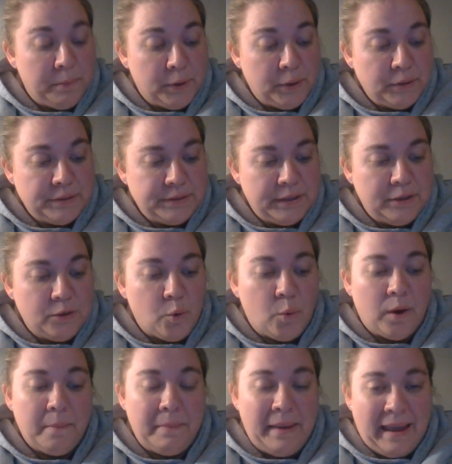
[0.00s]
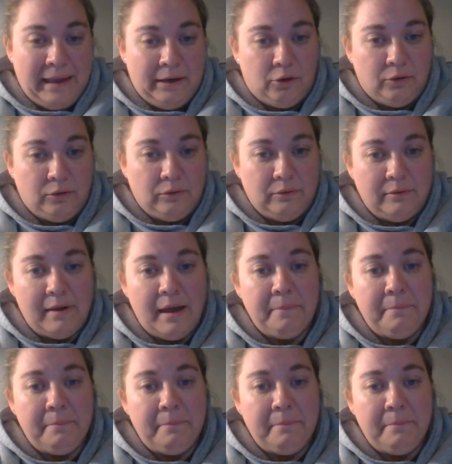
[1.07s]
person or a panel. A